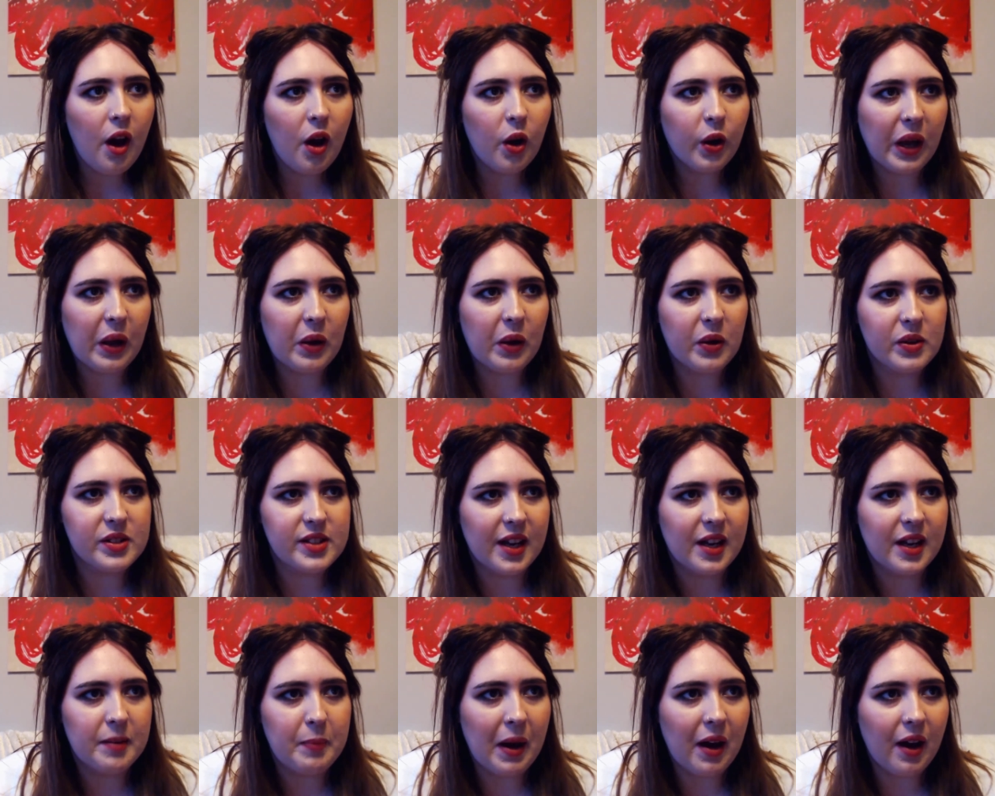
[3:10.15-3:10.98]
Okay, I was
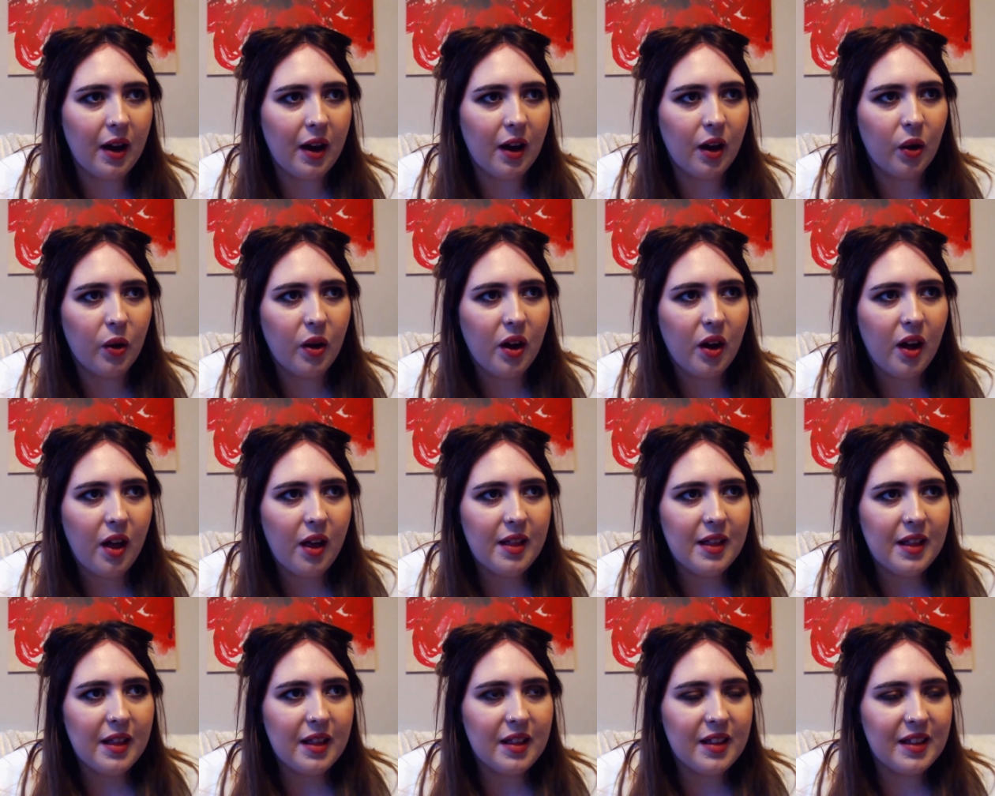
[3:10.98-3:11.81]
saying about how
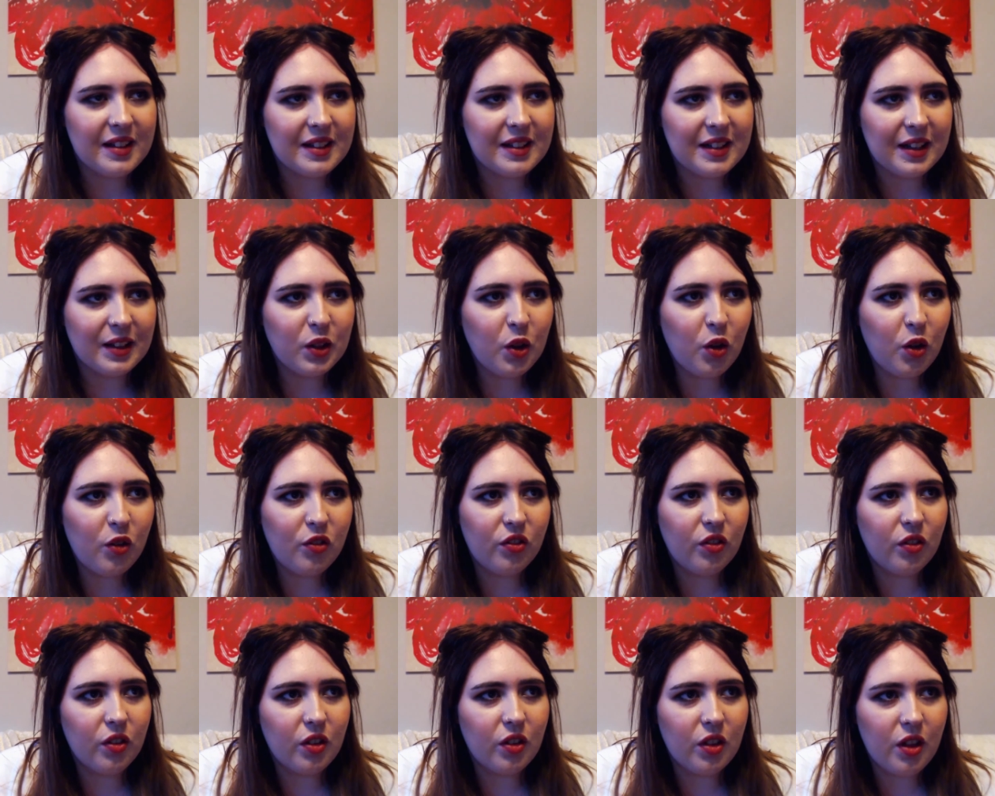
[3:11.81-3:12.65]
I
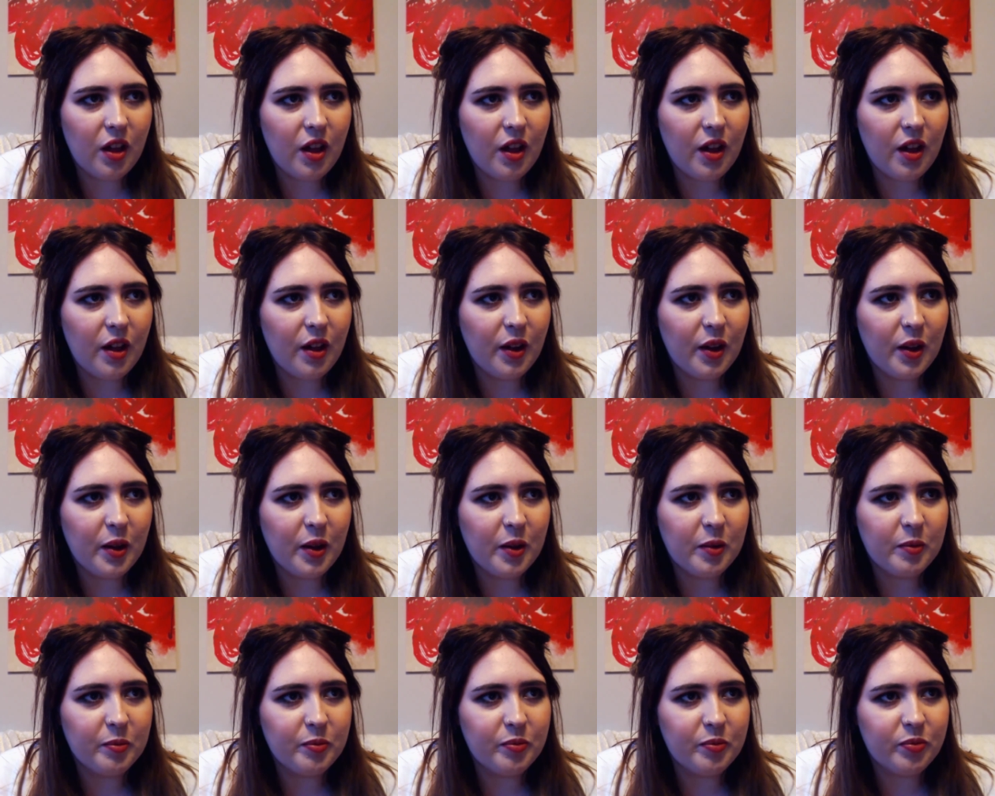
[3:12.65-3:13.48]
love
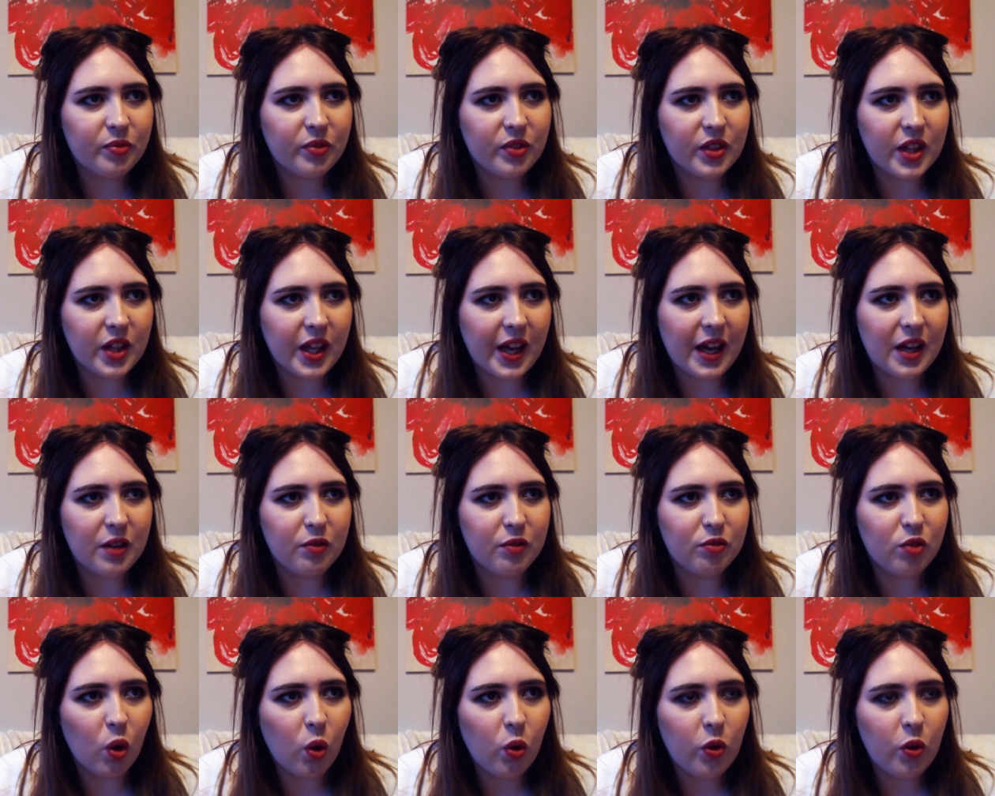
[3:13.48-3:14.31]
um, the kind
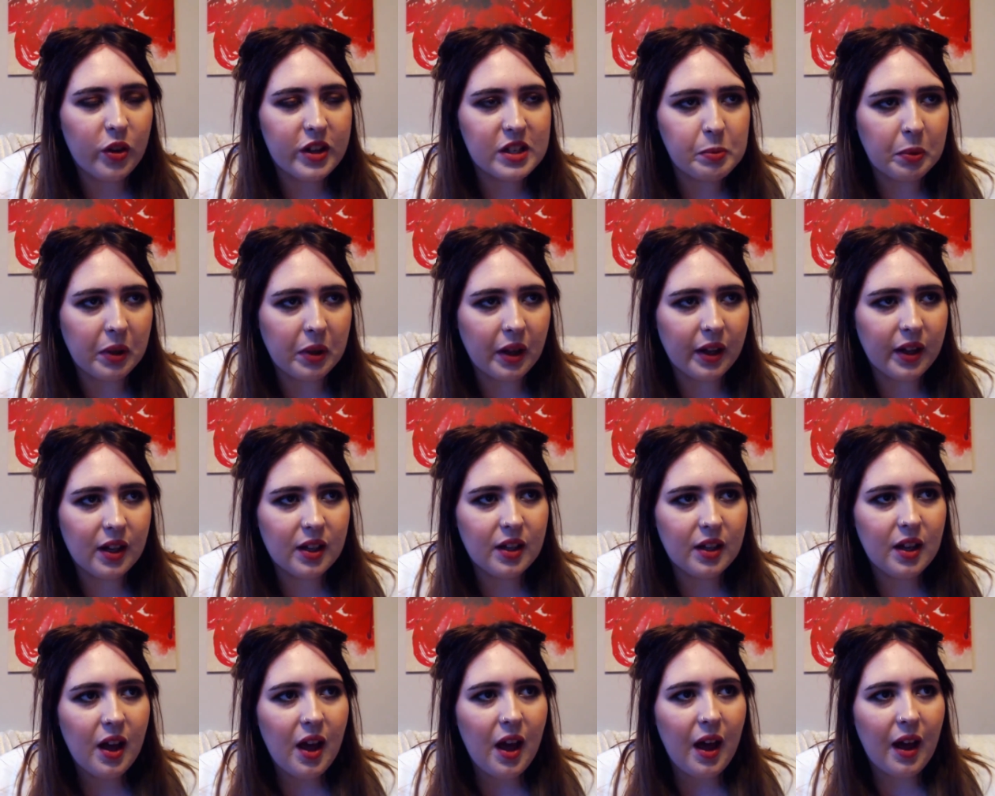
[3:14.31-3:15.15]
of role that he's
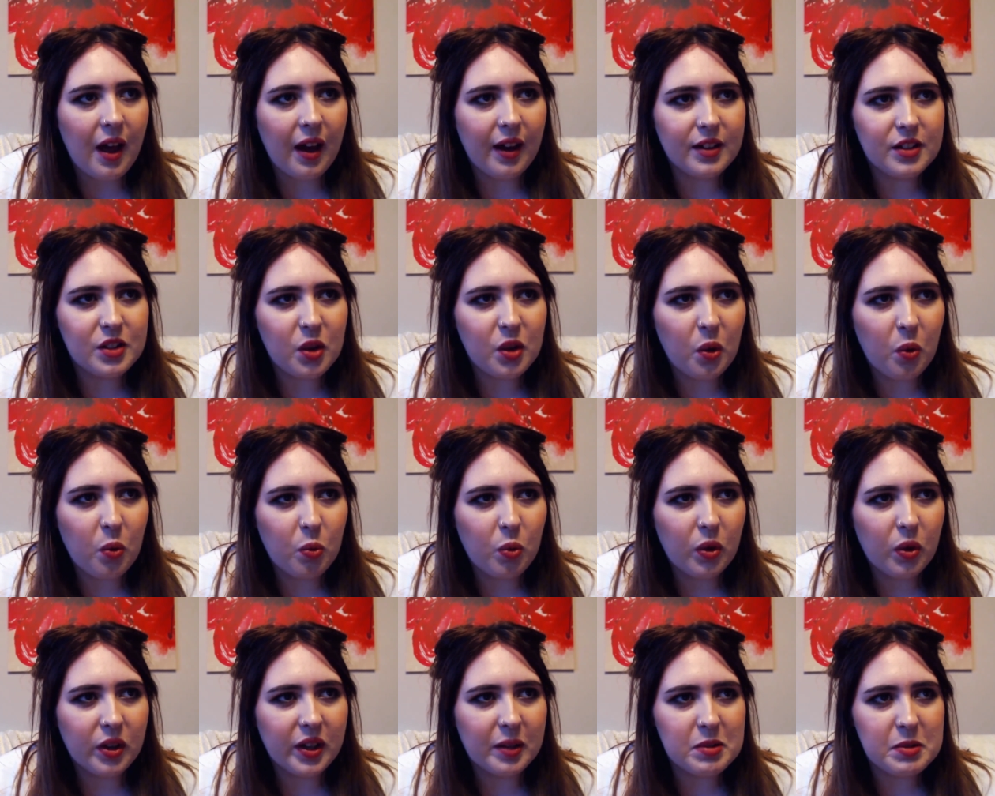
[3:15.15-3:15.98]
playing. I
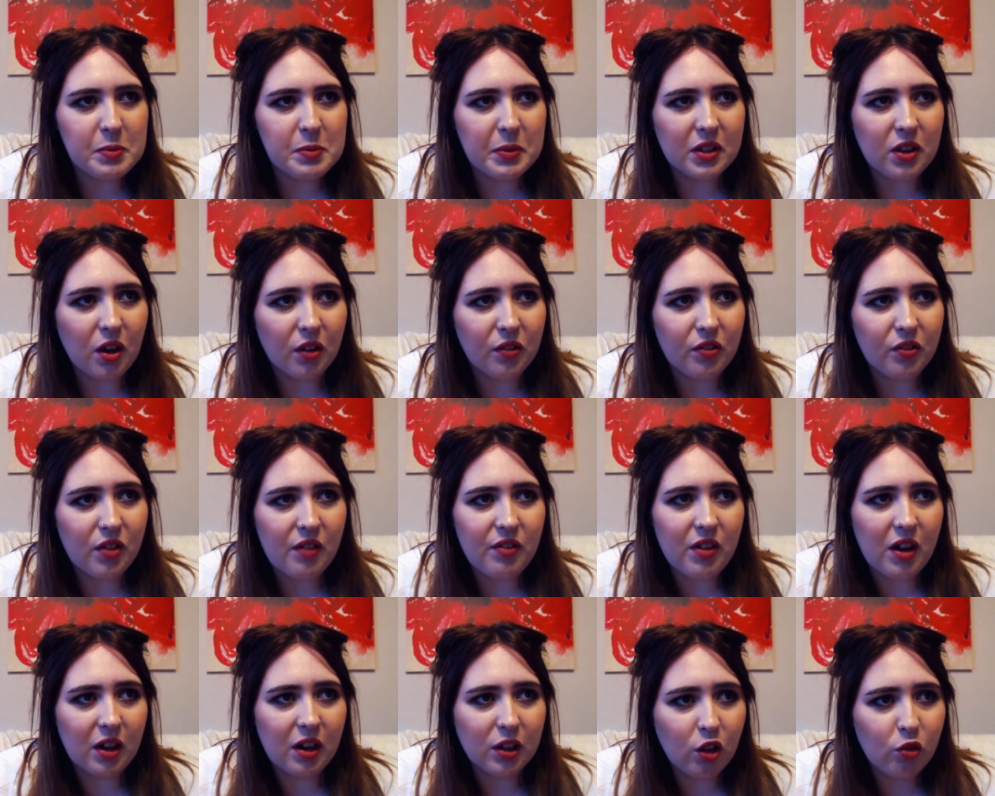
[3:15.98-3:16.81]
don't want him to be gone
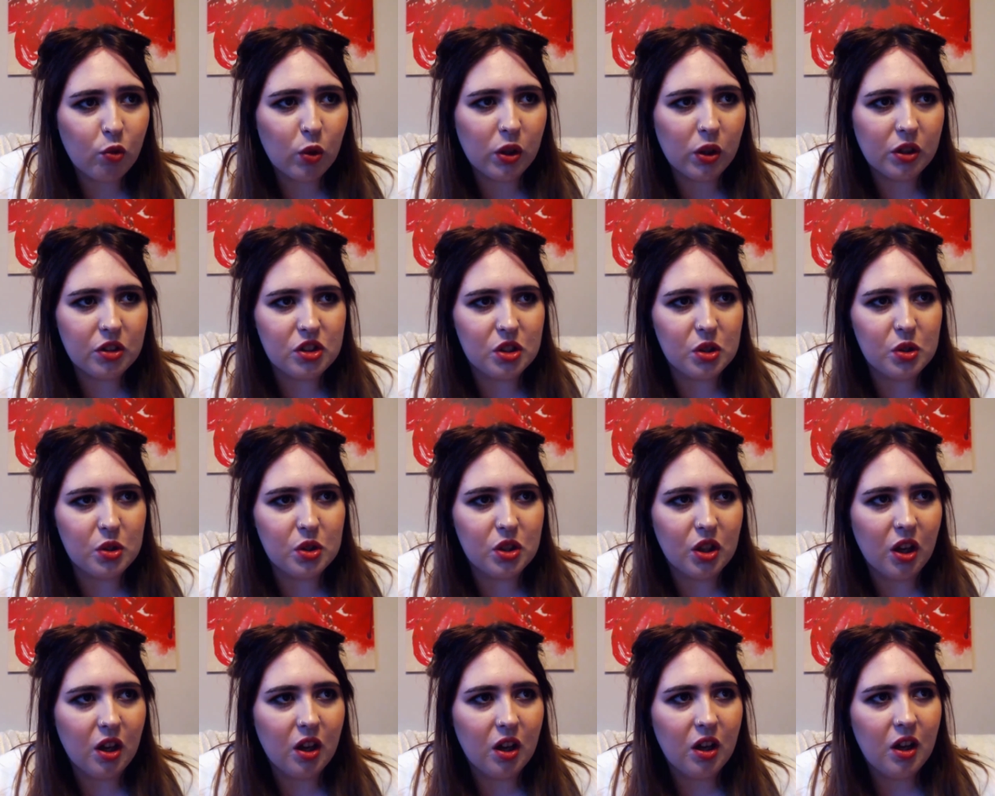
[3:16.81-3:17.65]
forever. I love Will
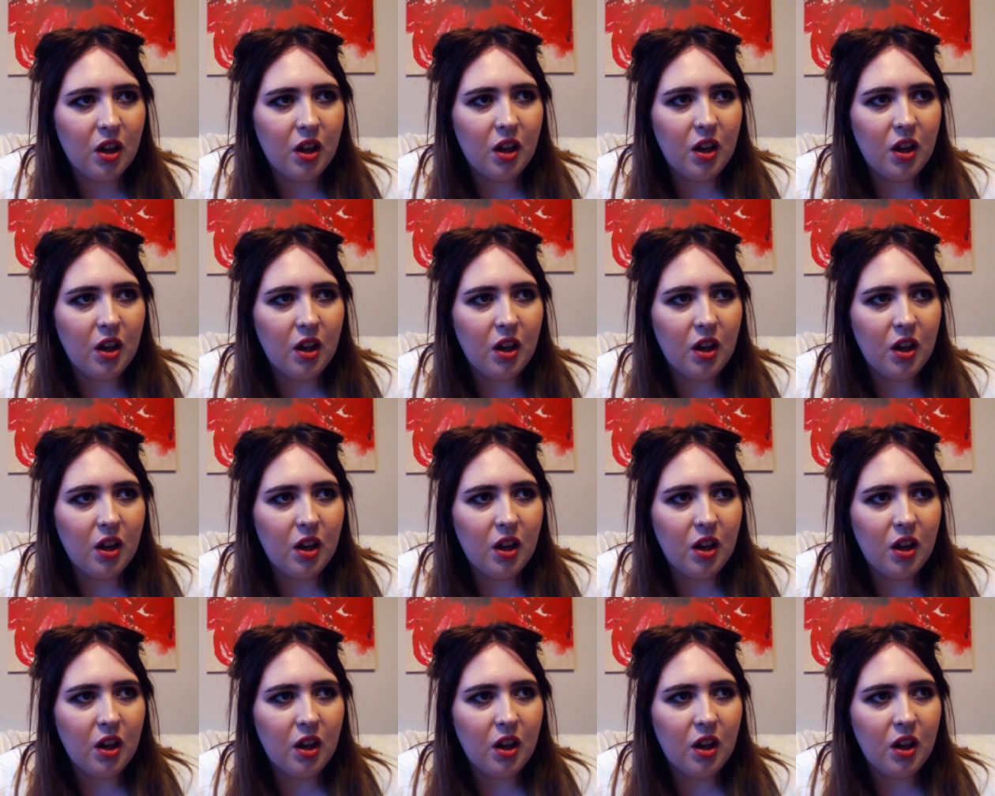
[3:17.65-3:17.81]
Tudor.